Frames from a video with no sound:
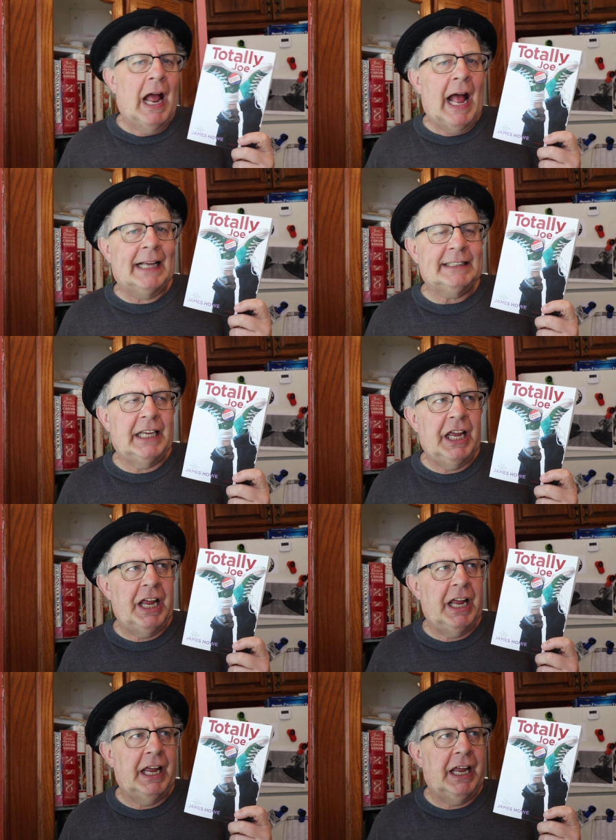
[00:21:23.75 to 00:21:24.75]
as
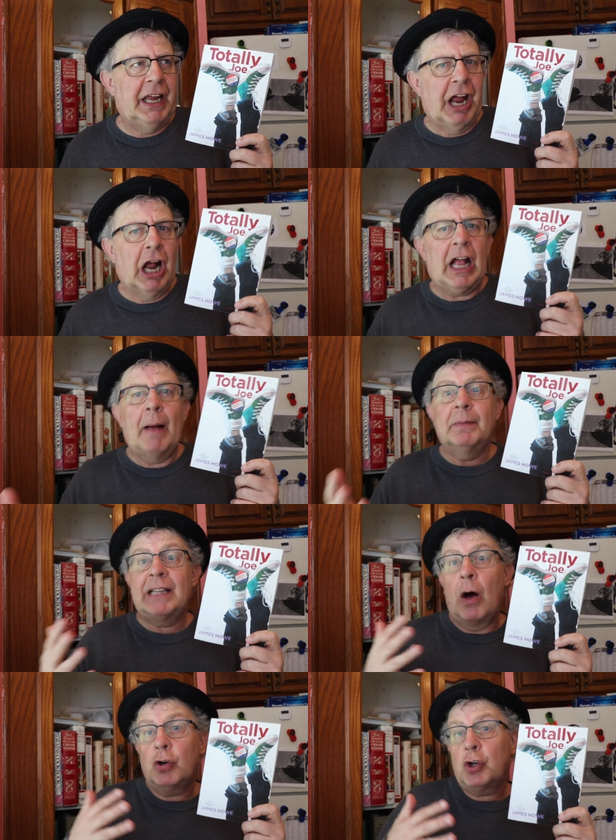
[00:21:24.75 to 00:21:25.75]
he comes
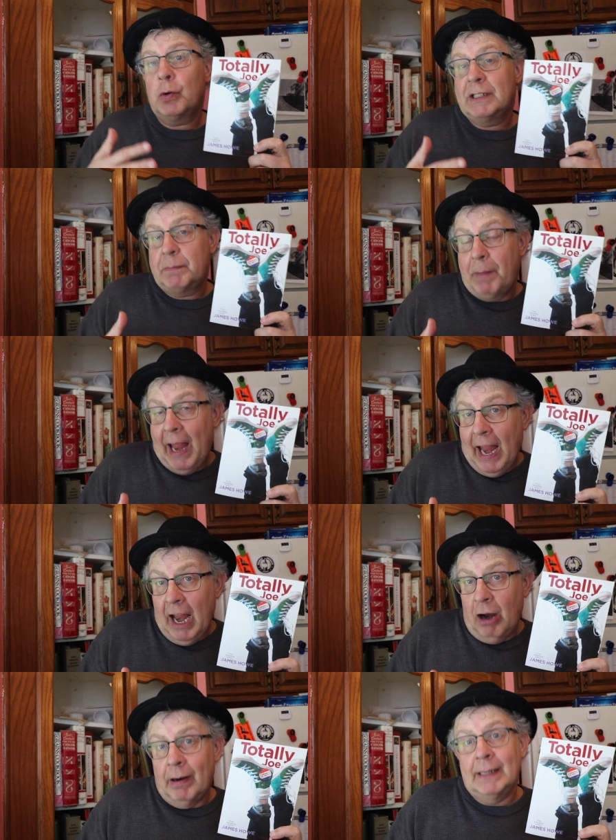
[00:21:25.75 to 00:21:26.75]
out to his
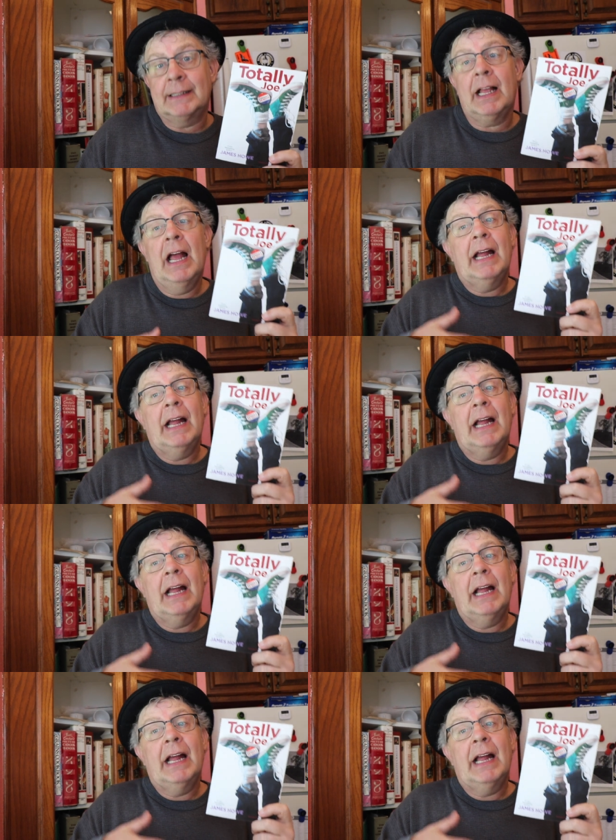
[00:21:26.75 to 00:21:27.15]
parents,